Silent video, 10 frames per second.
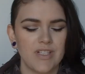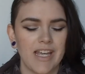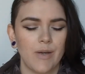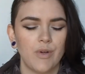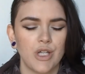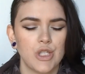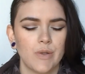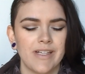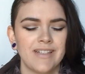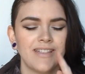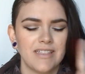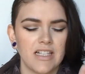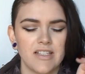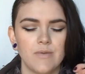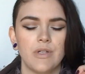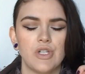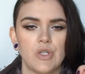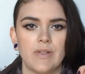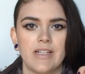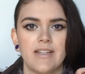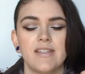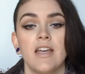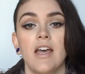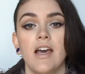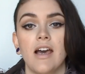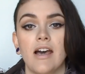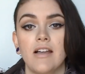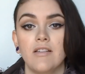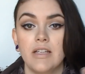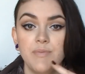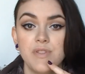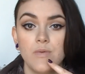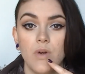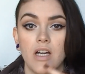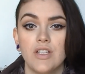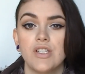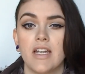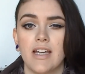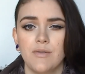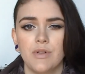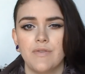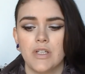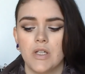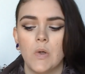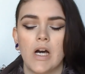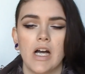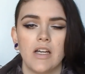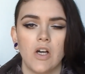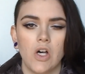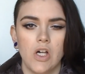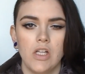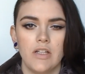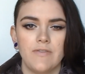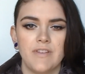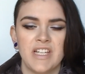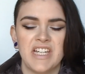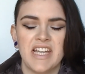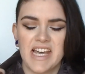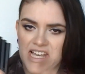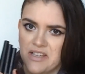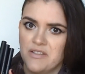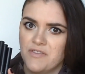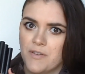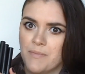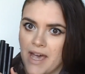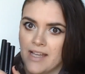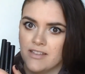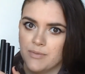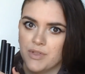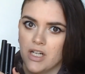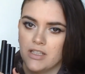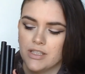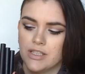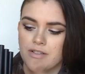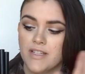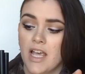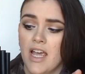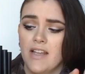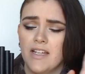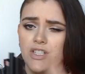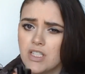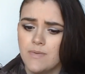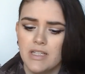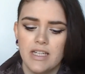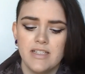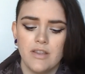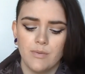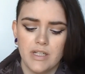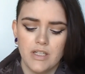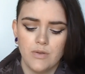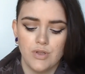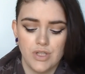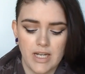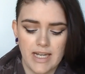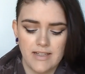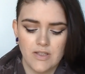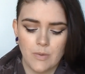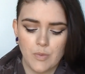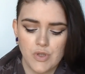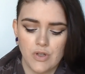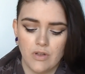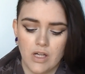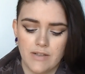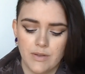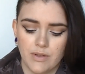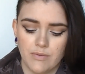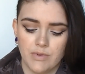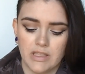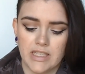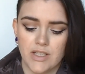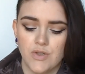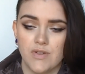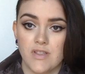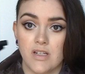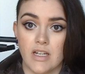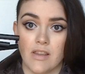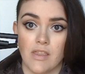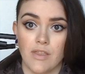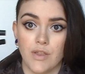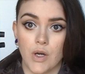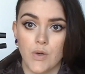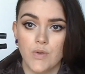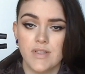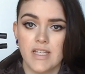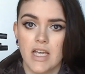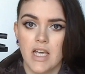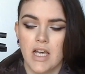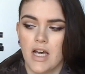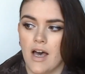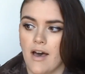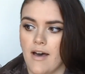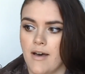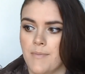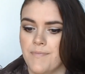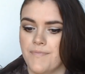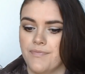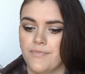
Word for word: today we are doing, yes we are doing it, uh, lip swatch and review on all of the e.l.f. matte lip colors. They just released three new shades, so I'm sure a lot of you are really interested in those. Um,